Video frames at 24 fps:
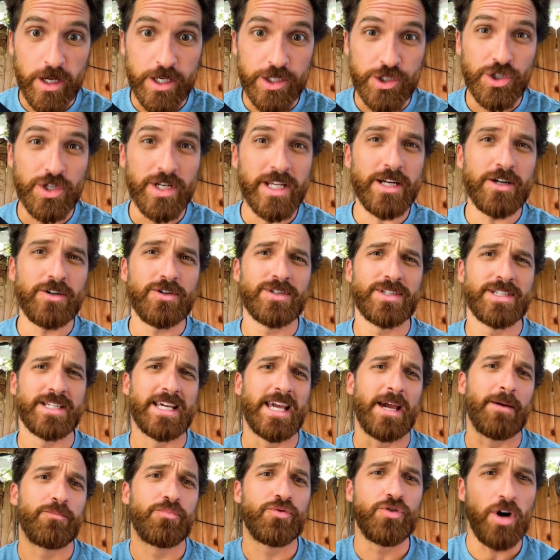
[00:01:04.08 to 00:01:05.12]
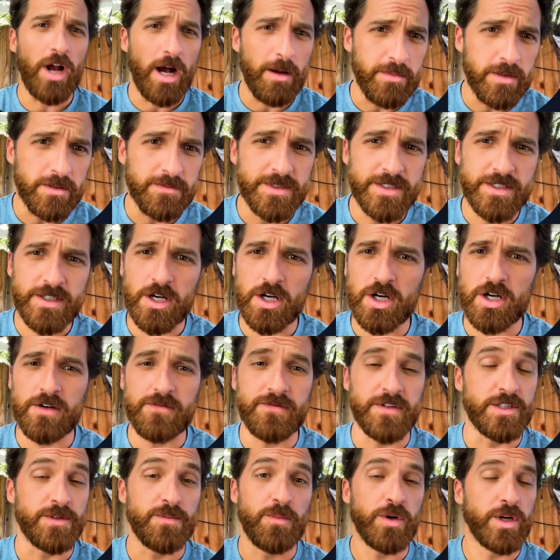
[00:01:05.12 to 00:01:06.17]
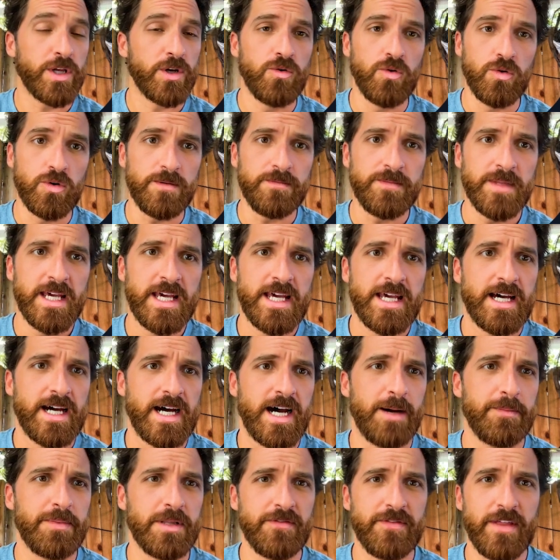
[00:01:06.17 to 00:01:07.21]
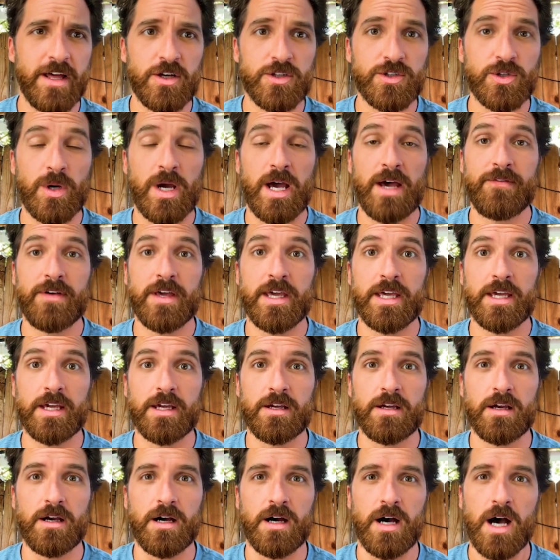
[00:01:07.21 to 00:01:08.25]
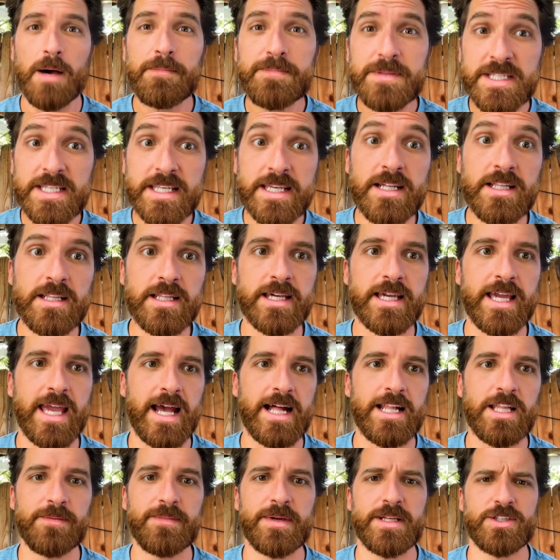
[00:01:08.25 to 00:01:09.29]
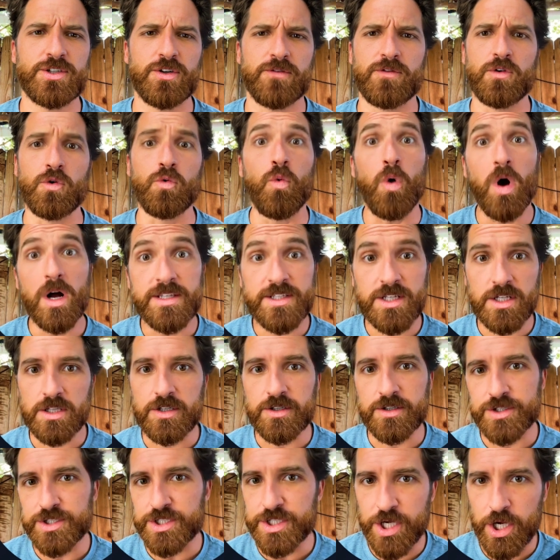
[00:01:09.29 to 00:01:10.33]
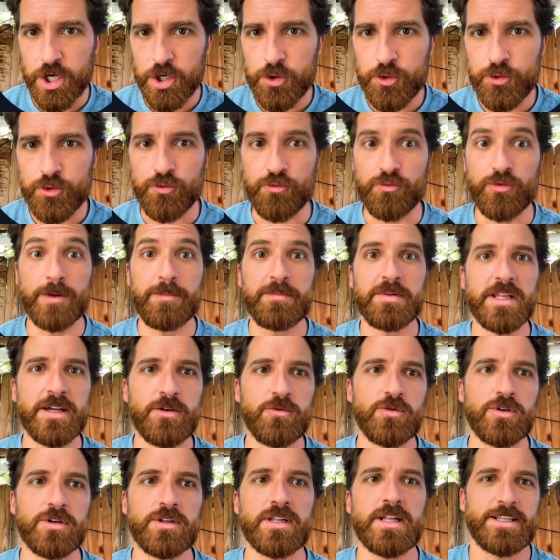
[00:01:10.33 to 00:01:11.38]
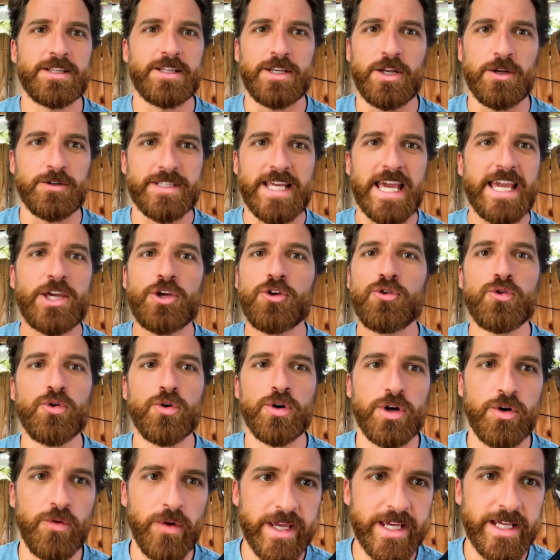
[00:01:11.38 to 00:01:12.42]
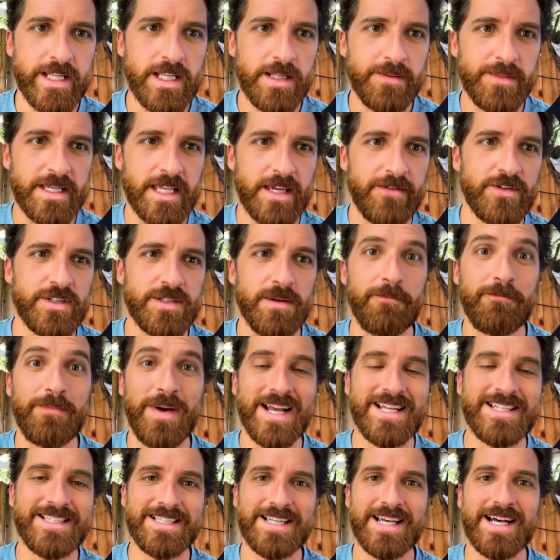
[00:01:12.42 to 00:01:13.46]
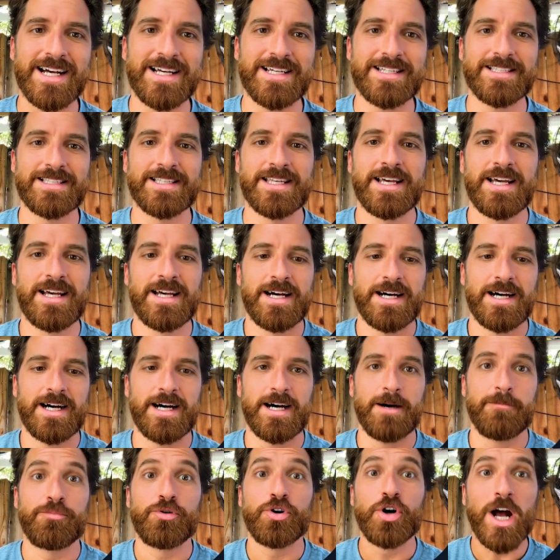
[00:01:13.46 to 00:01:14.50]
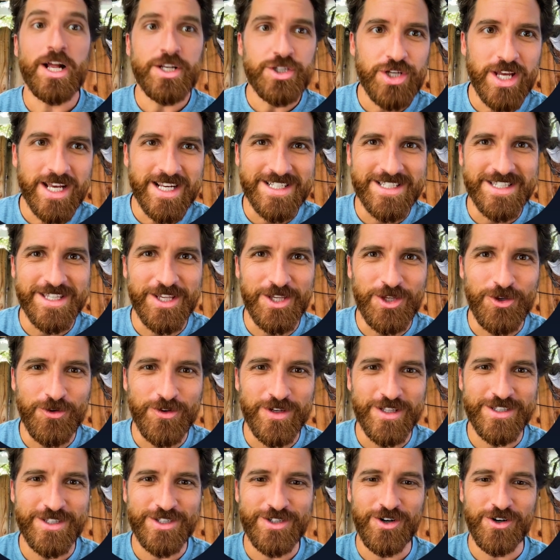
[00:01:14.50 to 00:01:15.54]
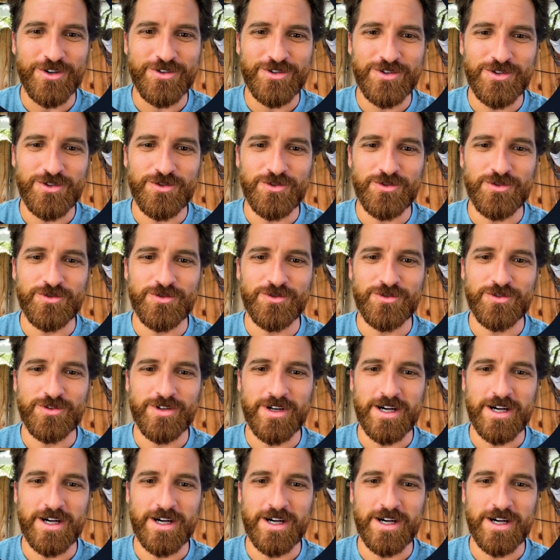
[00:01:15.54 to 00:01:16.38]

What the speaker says: engineers to get problems solved. It's pretty cool. I believe they also have a upskilling element. So if you want to learn to code, Riplet will take you through a curriculum and give you some bite-sized projects that you can start to